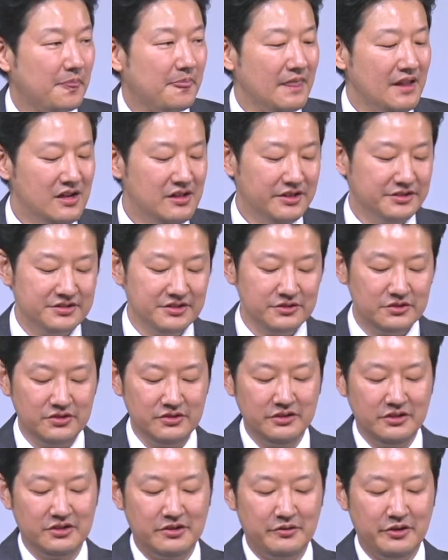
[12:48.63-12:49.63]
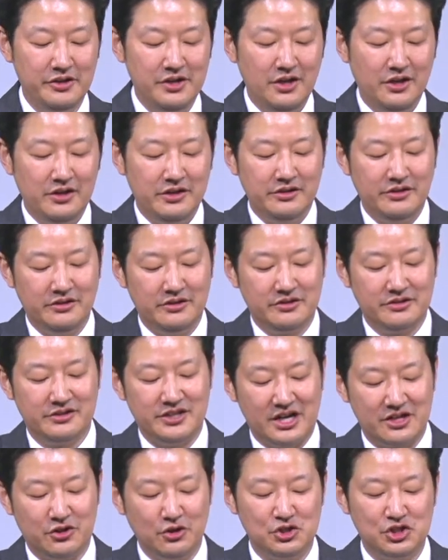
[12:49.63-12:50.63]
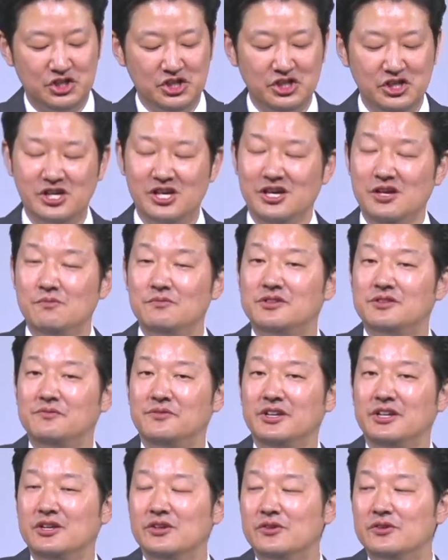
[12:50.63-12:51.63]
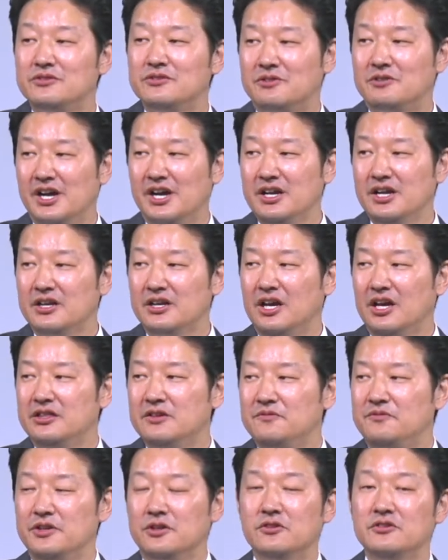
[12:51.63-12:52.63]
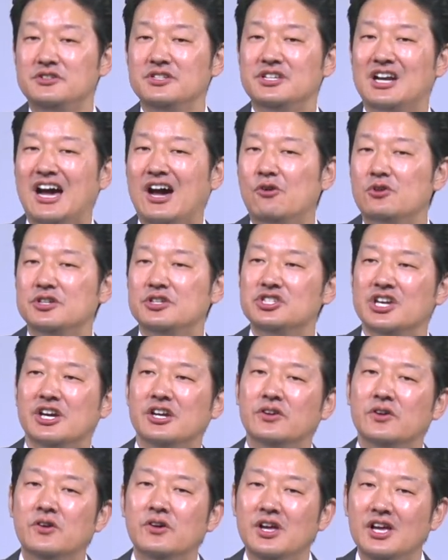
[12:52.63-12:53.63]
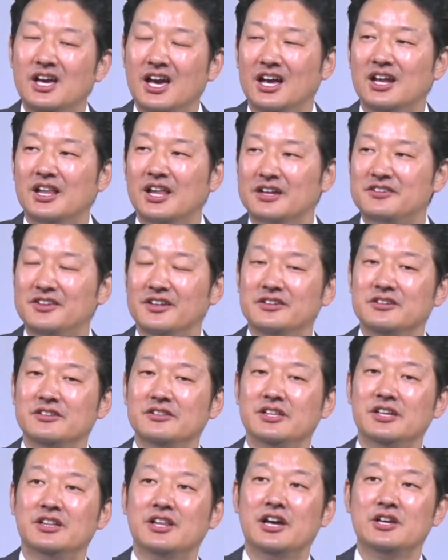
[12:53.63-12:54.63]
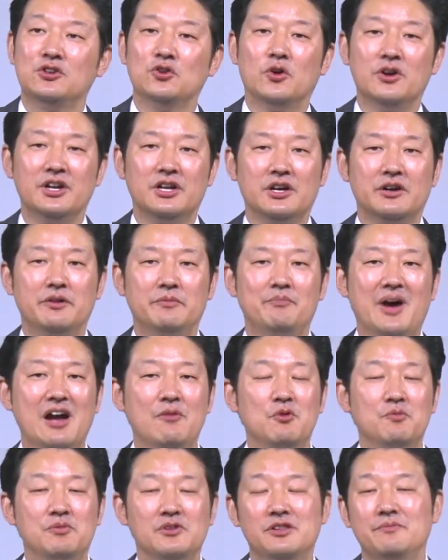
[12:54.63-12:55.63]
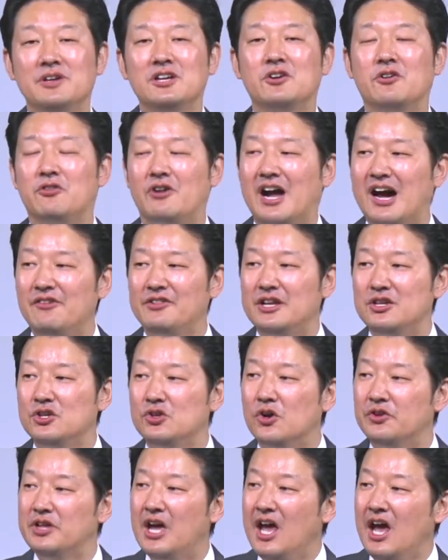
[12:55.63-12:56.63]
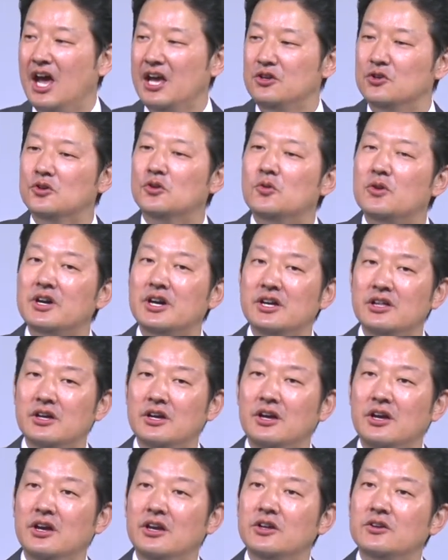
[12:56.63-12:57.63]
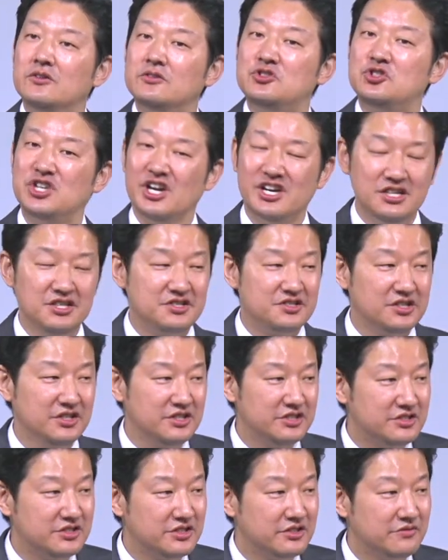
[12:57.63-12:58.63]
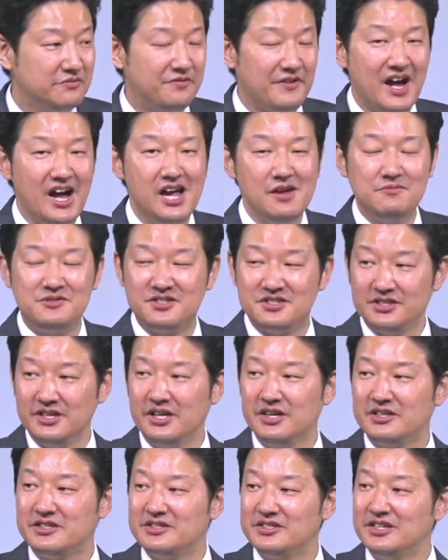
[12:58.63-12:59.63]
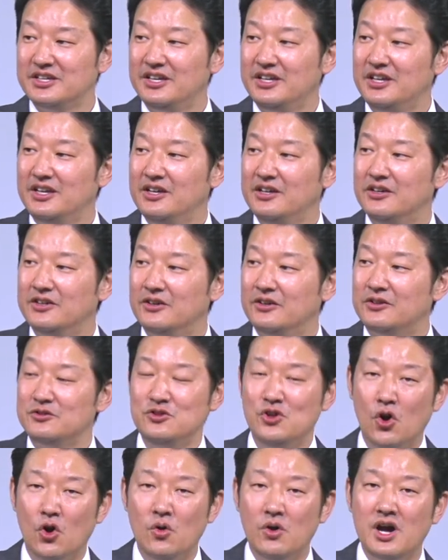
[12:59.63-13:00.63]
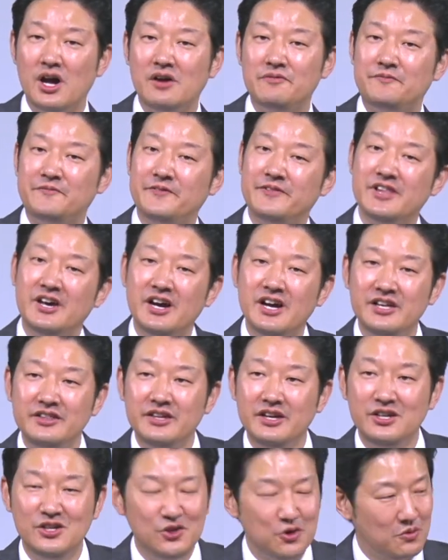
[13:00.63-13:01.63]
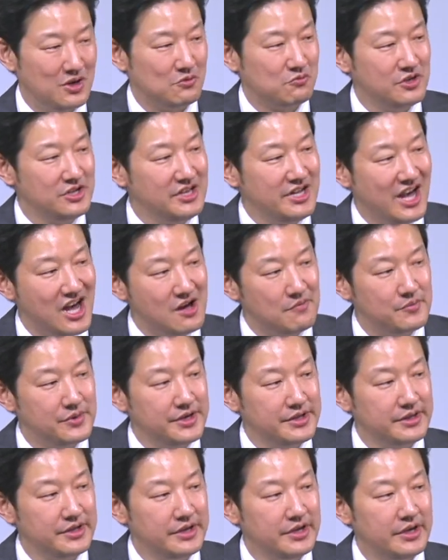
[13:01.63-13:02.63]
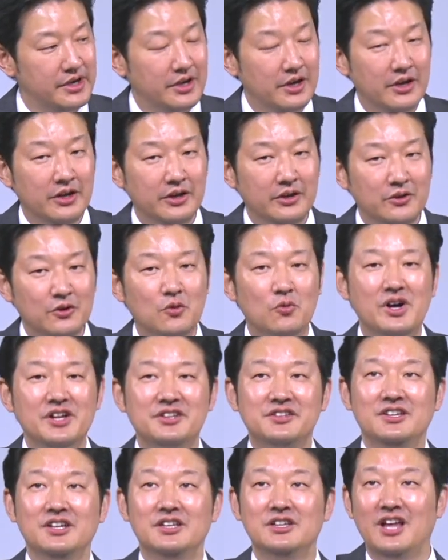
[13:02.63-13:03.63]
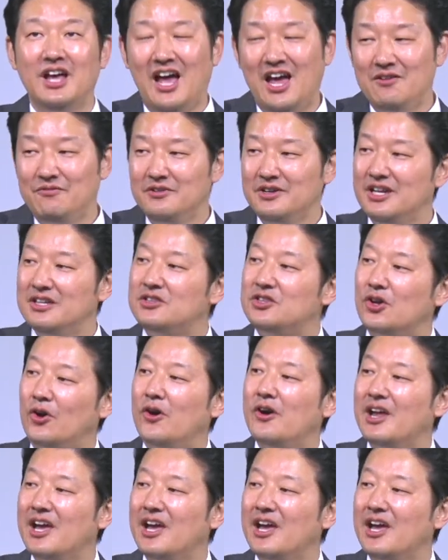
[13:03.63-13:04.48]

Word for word: Listen to, you know, Dr. Jin Kim's videos, right? And the videos in our channel, and like suddenly like you're in a Bible-believing crowd, and you go, hey, you know what? You know, Genesis 5, 6, you know, Noah, flood. You know what really happened? You know what's in heaven and third